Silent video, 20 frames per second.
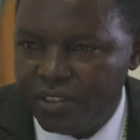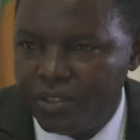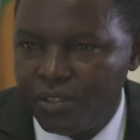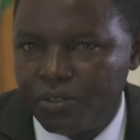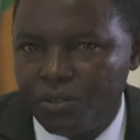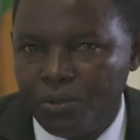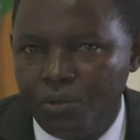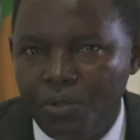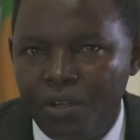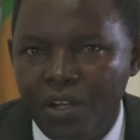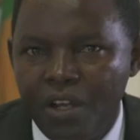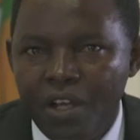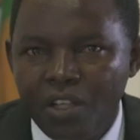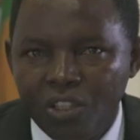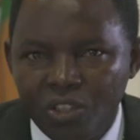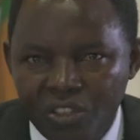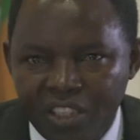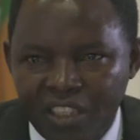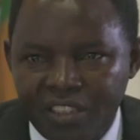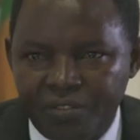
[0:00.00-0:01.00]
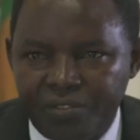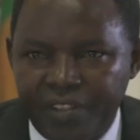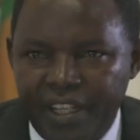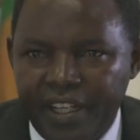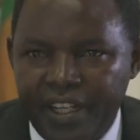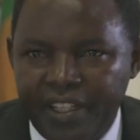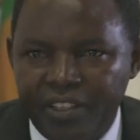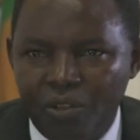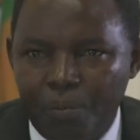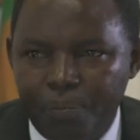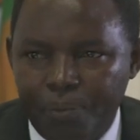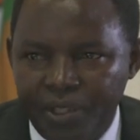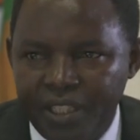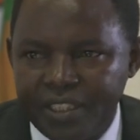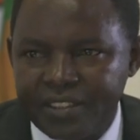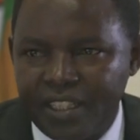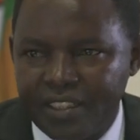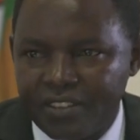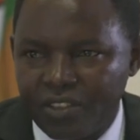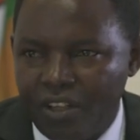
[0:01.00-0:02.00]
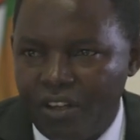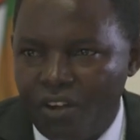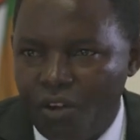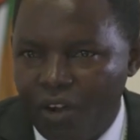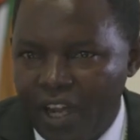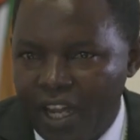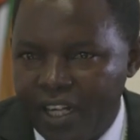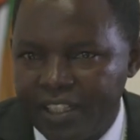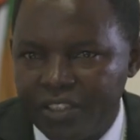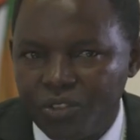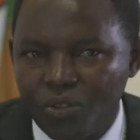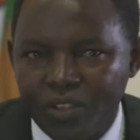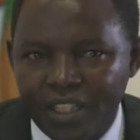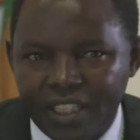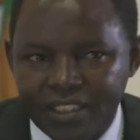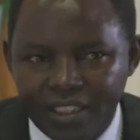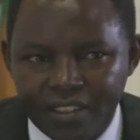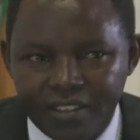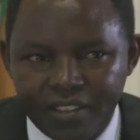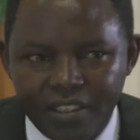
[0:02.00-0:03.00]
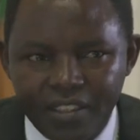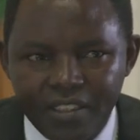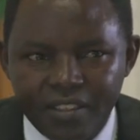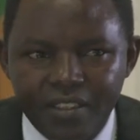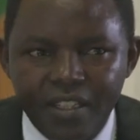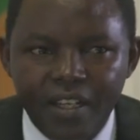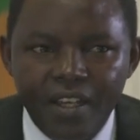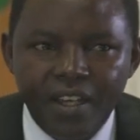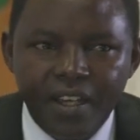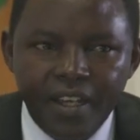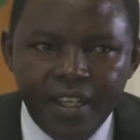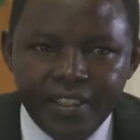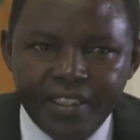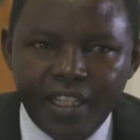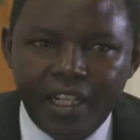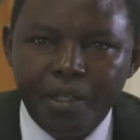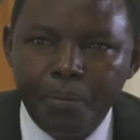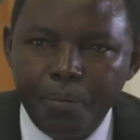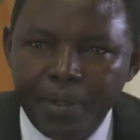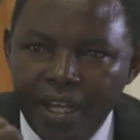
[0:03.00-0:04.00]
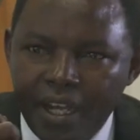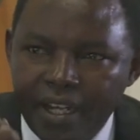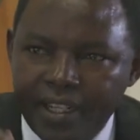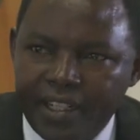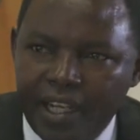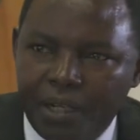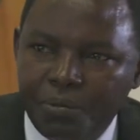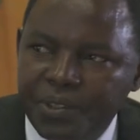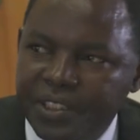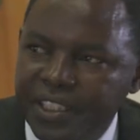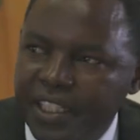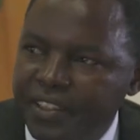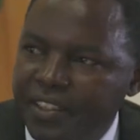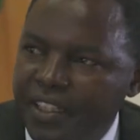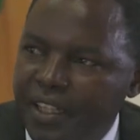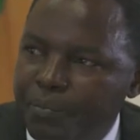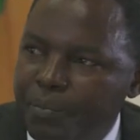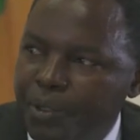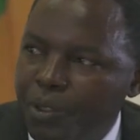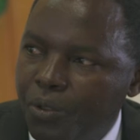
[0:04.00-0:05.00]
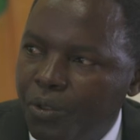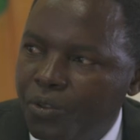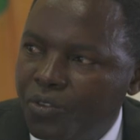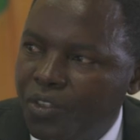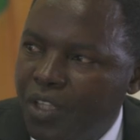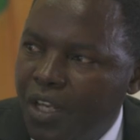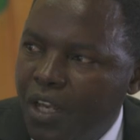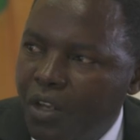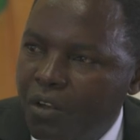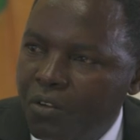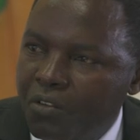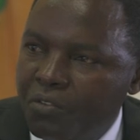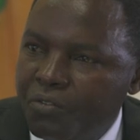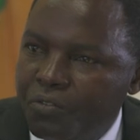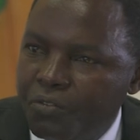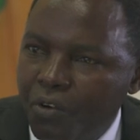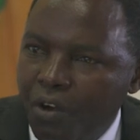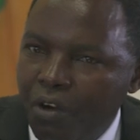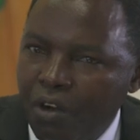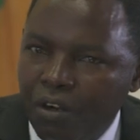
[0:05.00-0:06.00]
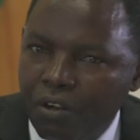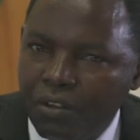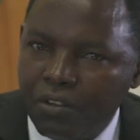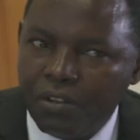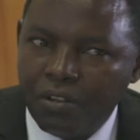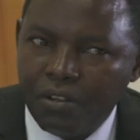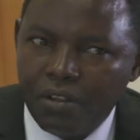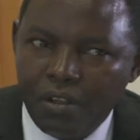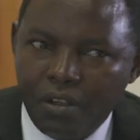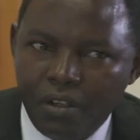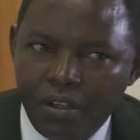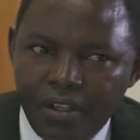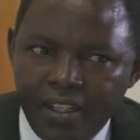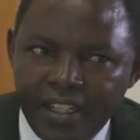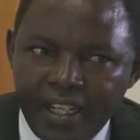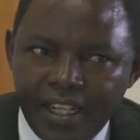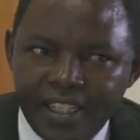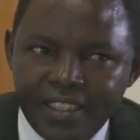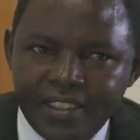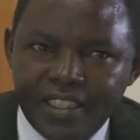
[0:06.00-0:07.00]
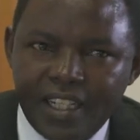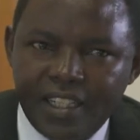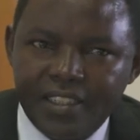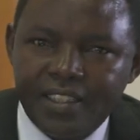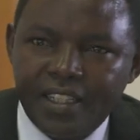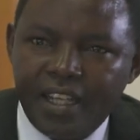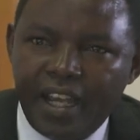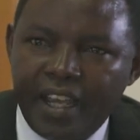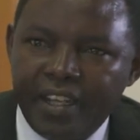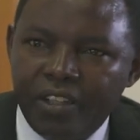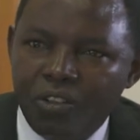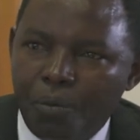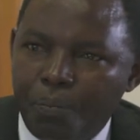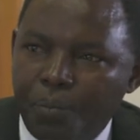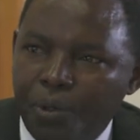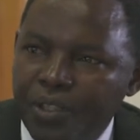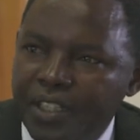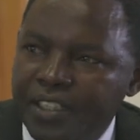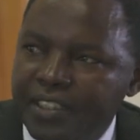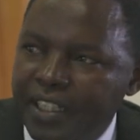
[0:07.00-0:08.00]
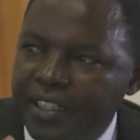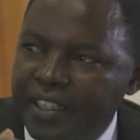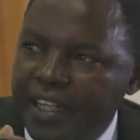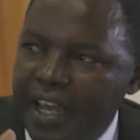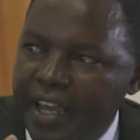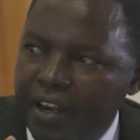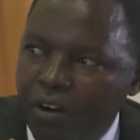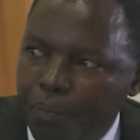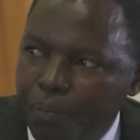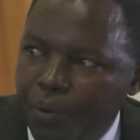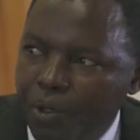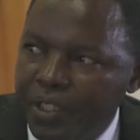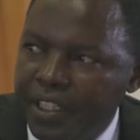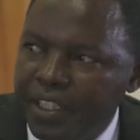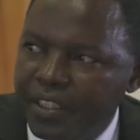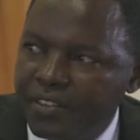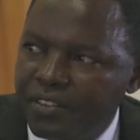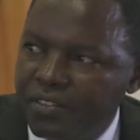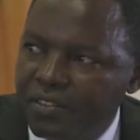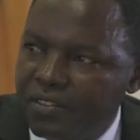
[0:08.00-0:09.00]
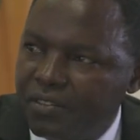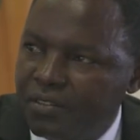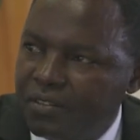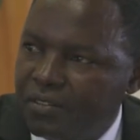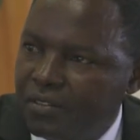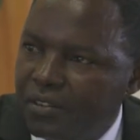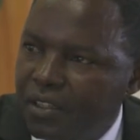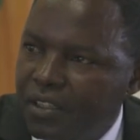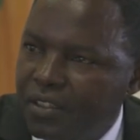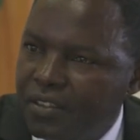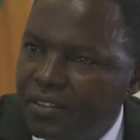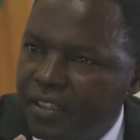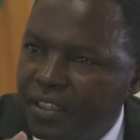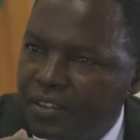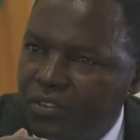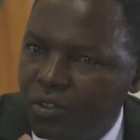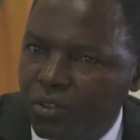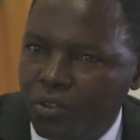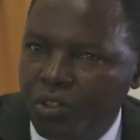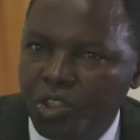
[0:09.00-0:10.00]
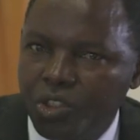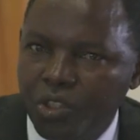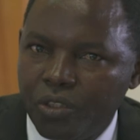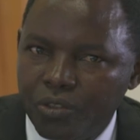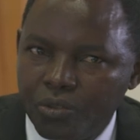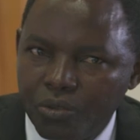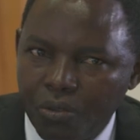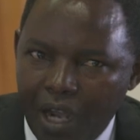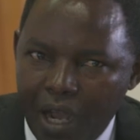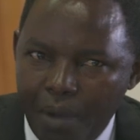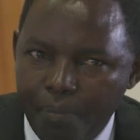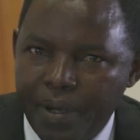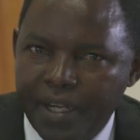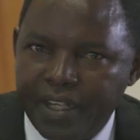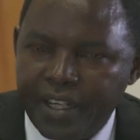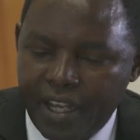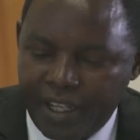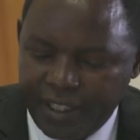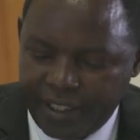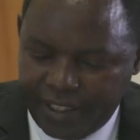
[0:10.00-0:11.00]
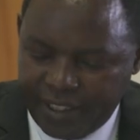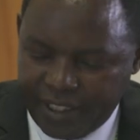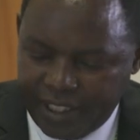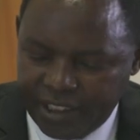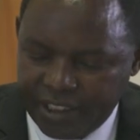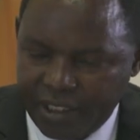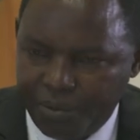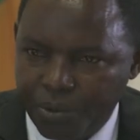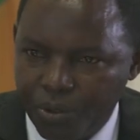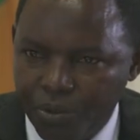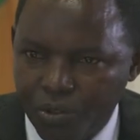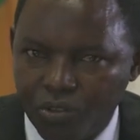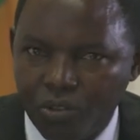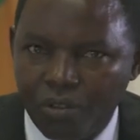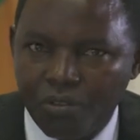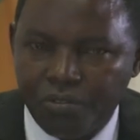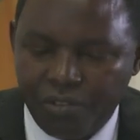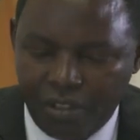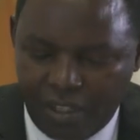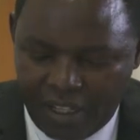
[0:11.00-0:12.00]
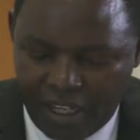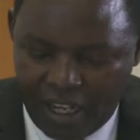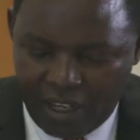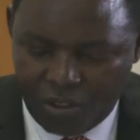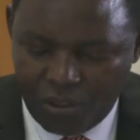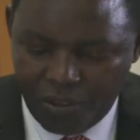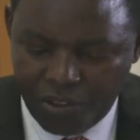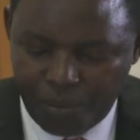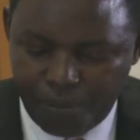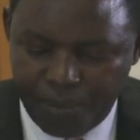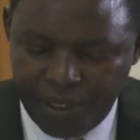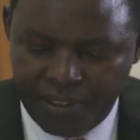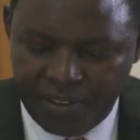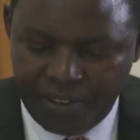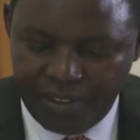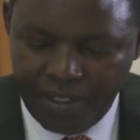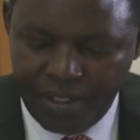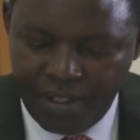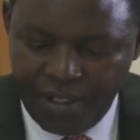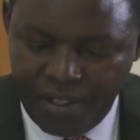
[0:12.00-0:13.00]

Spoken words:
to certify hydroponics as organic, so that at least it can be adapted. Because we've all realized that hydroponics and aeroponics is the solution to urban agriculture because of lack of space.